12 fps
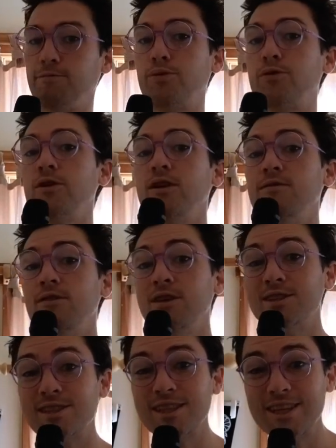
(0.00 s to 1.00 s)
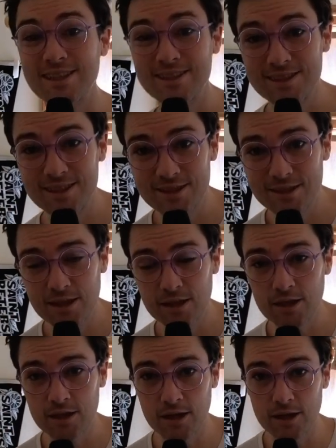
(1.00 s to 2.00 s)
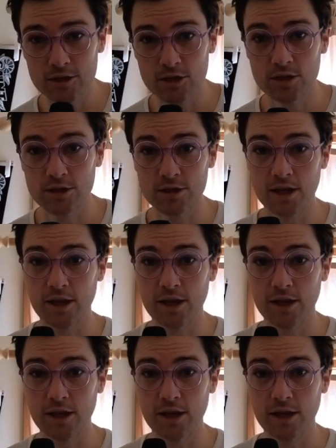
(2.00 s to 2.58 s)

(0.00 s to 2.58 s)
previously existing connections